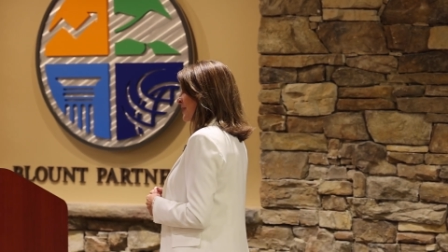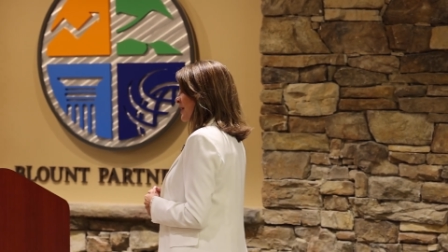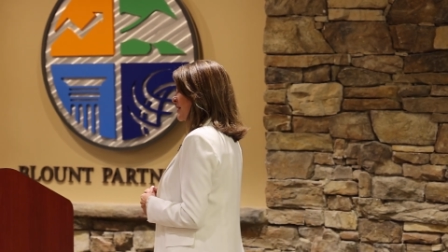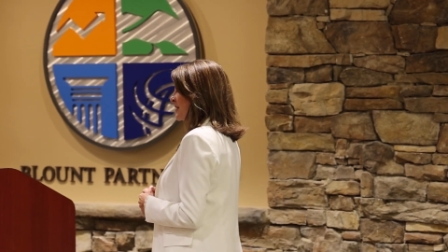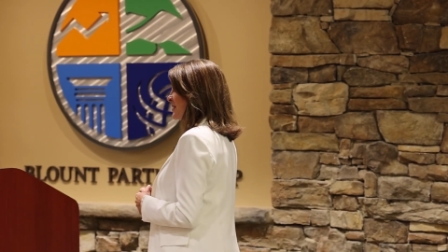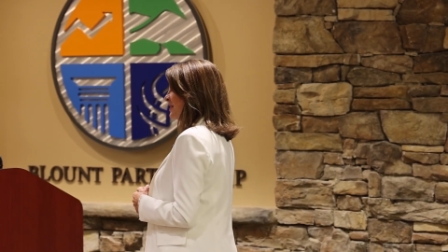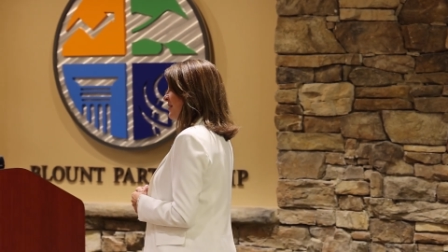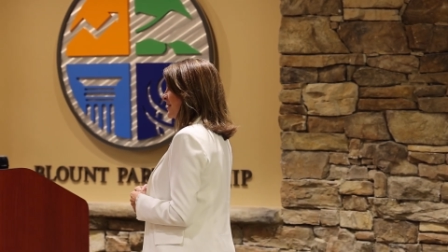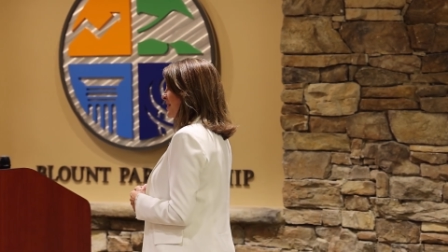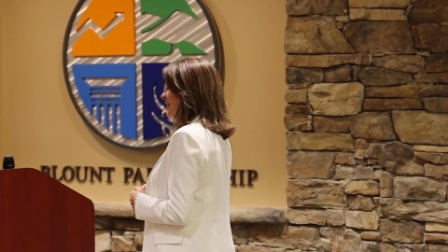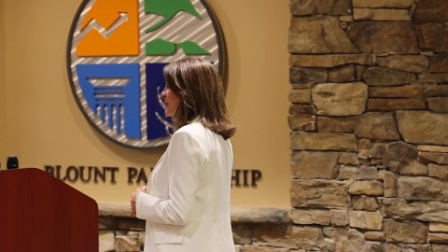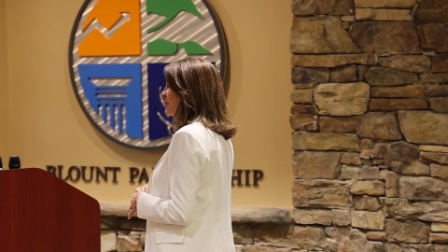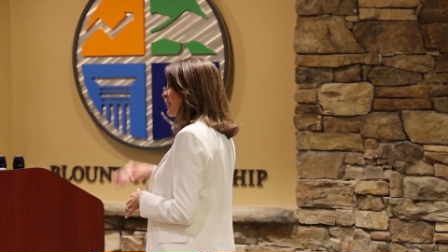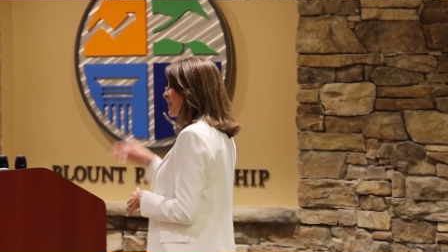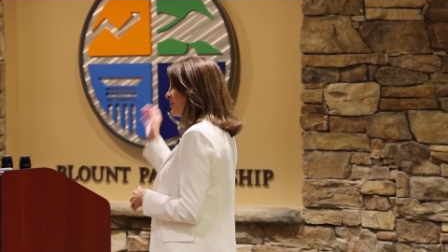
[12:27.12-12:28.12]
right?
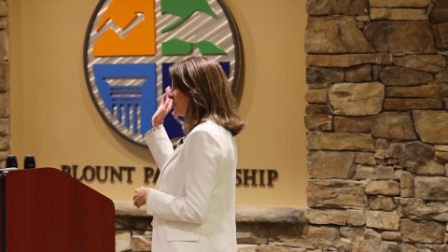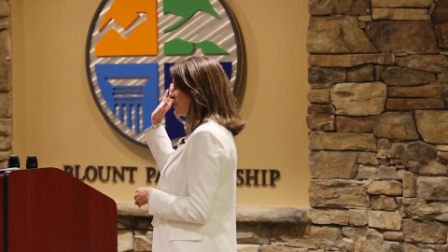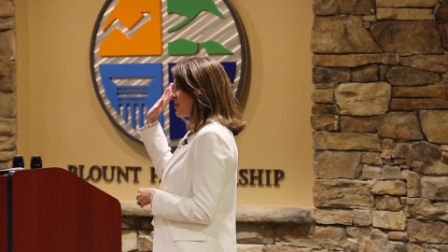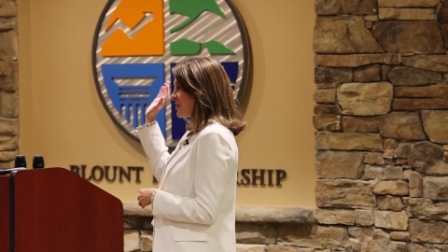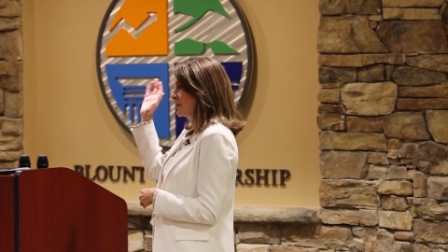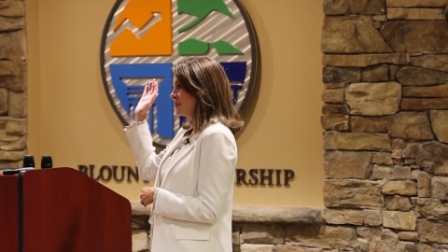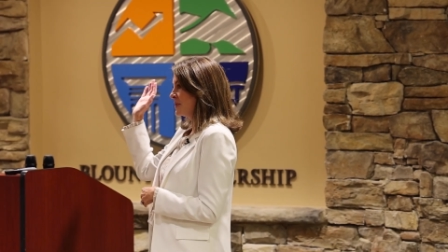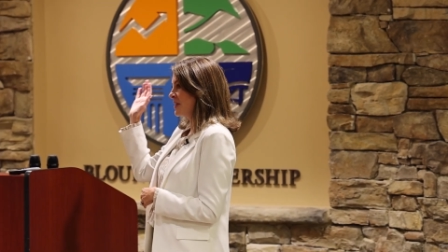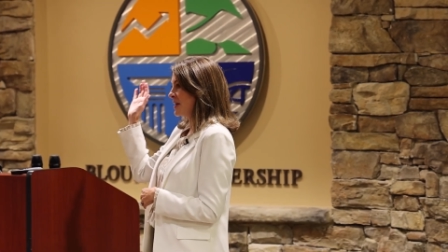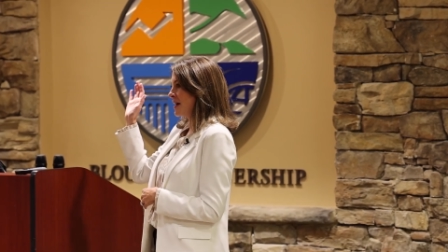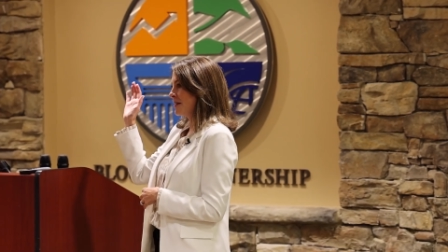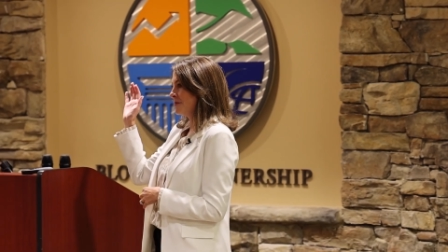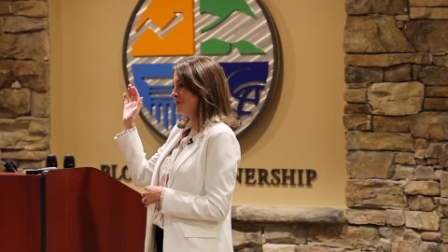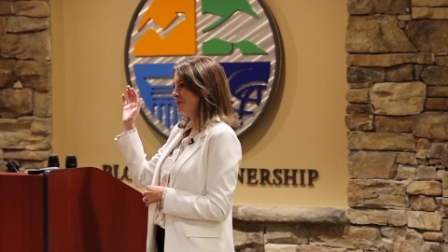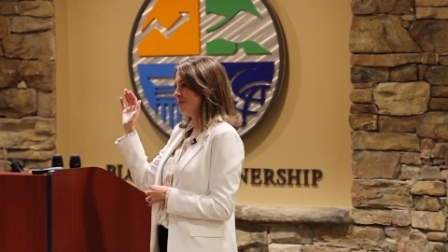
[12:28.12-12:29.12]
Anybody ever struggle with
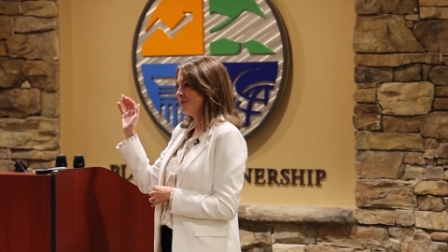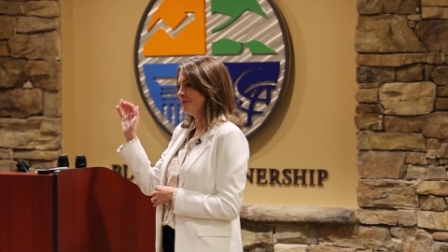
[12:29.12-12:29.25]
that?